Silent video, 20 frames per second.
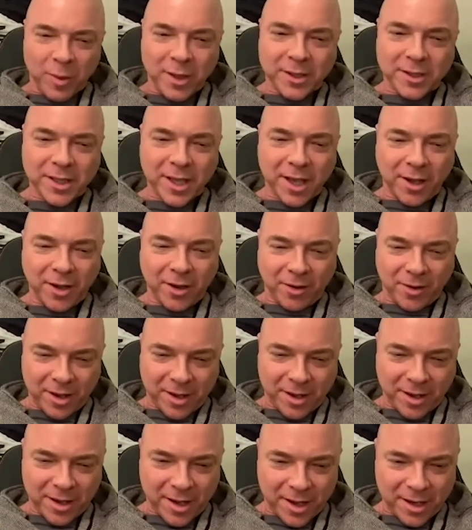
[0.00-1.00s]

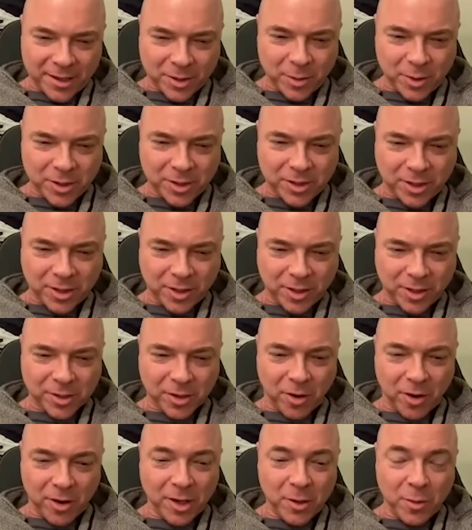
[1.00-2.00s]
So I switched across
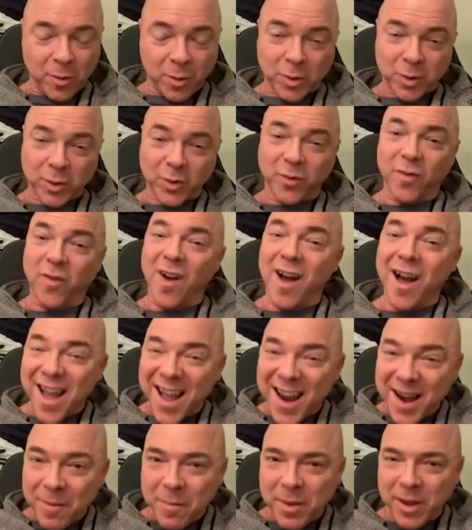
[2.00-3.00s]
to hockey, which was
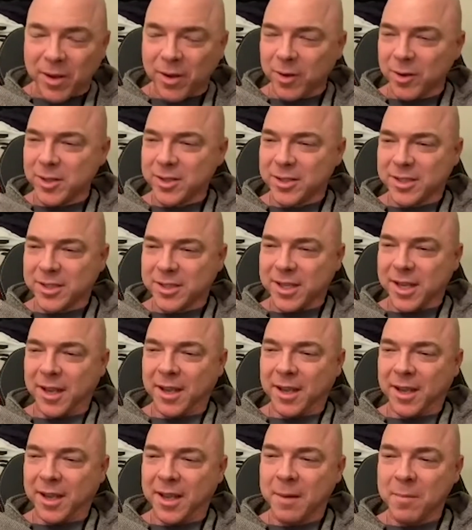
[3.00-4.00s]
fine because
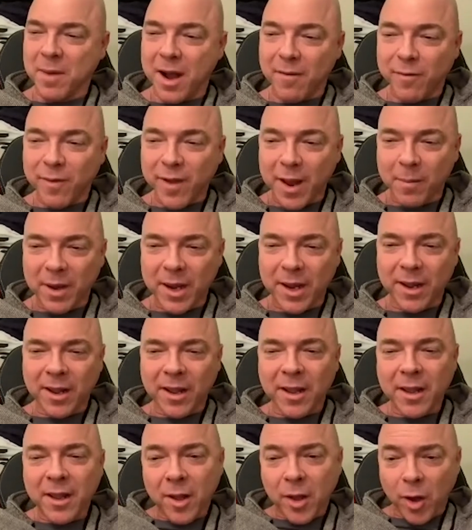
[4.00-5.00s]
in my family,
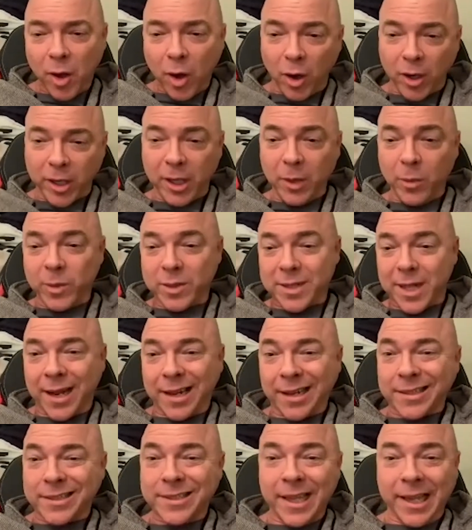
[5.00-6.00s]
hockey was
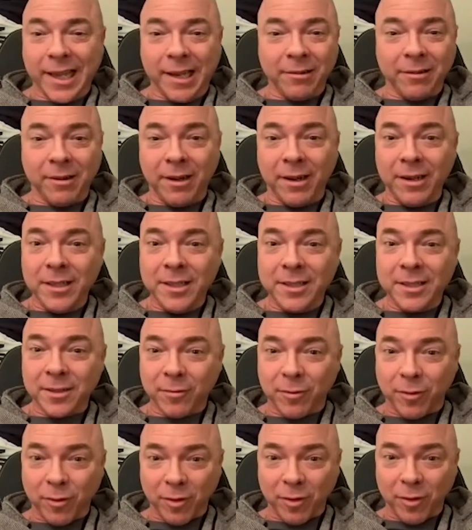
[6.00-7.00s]
like a second
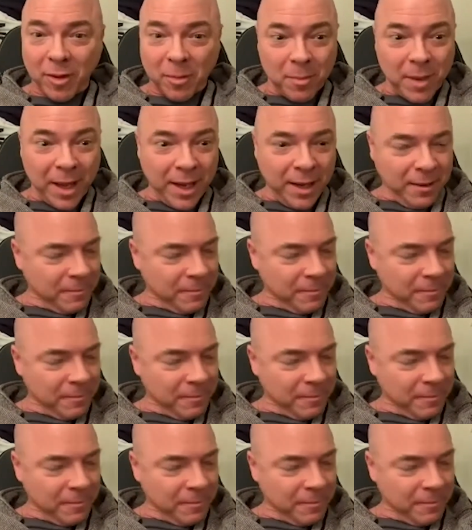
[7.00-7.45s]
religion for the men.